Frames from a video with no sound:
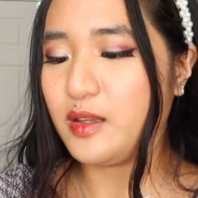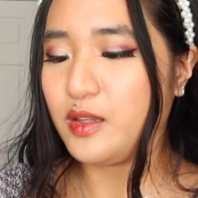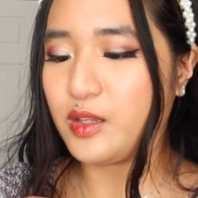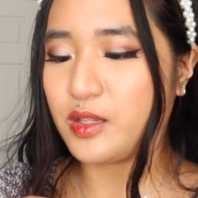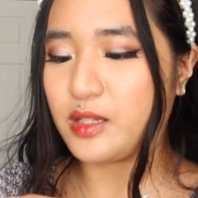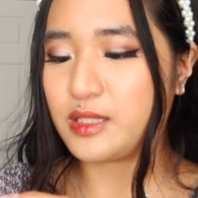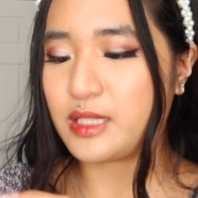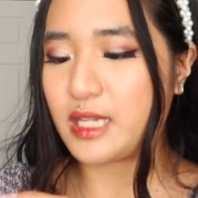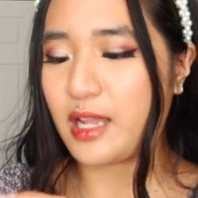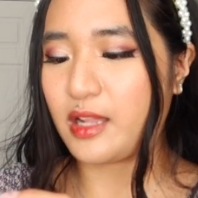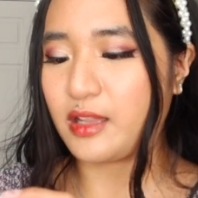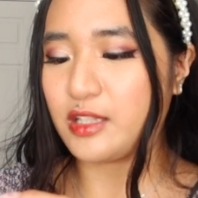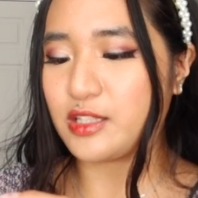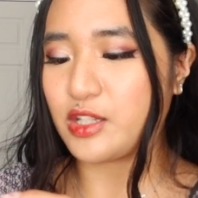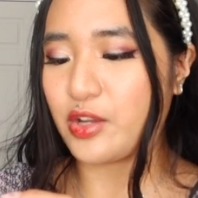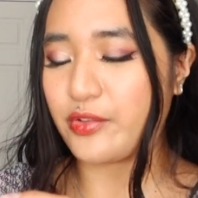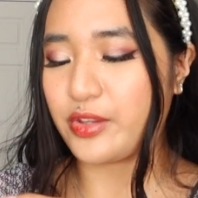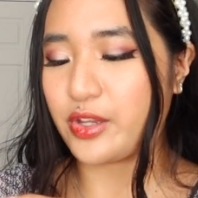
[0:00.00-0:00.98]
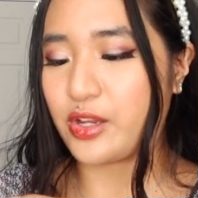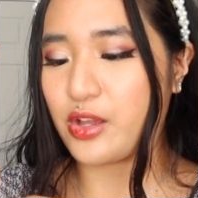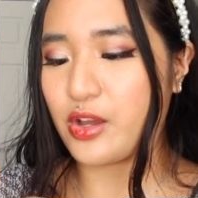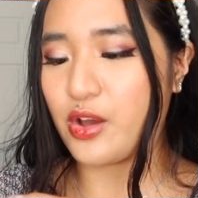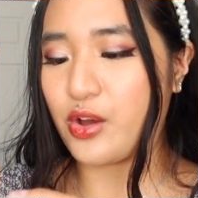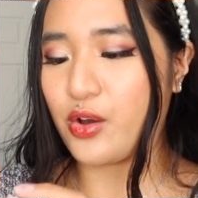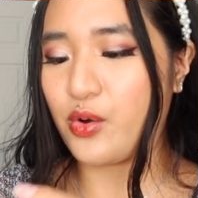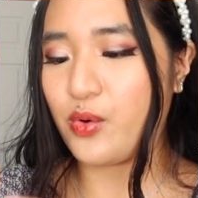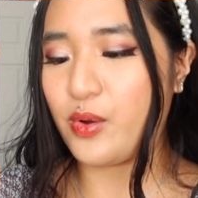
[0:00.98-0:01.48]
you can take this on the
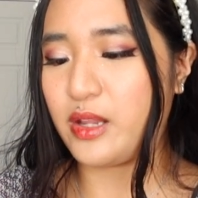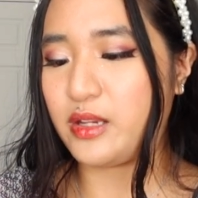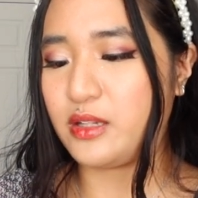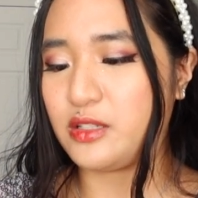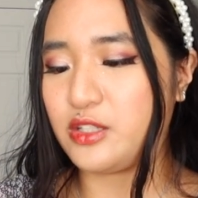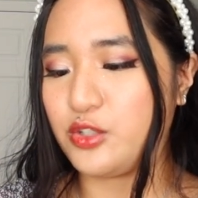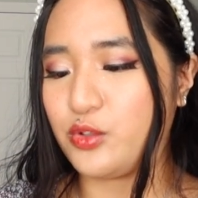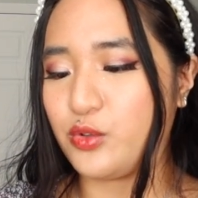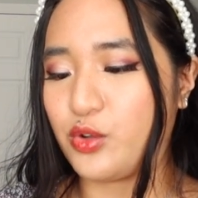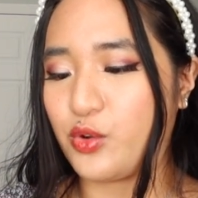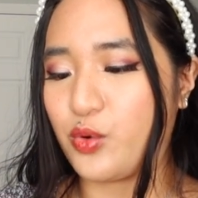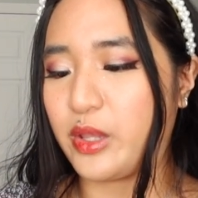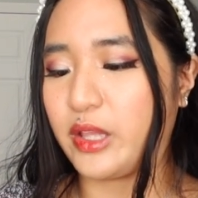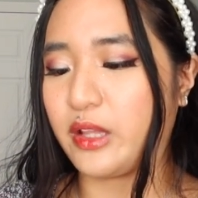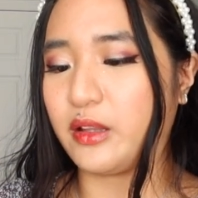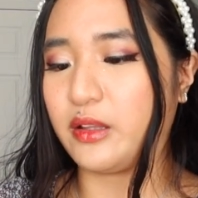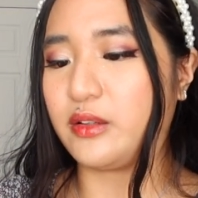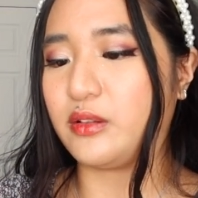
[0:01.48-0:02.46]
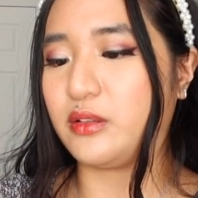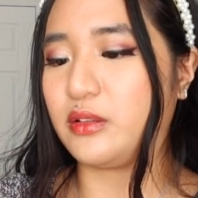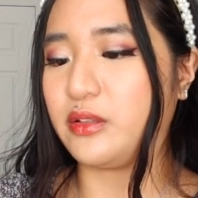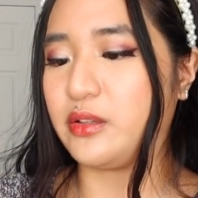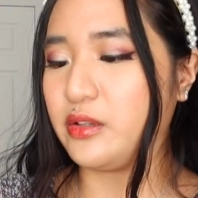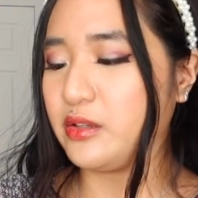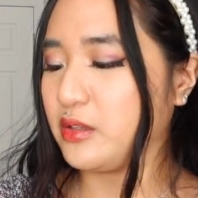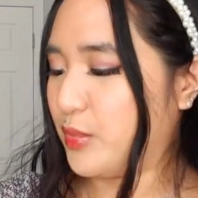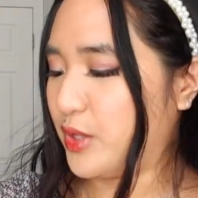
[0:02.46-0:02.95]
go and do a quick little look.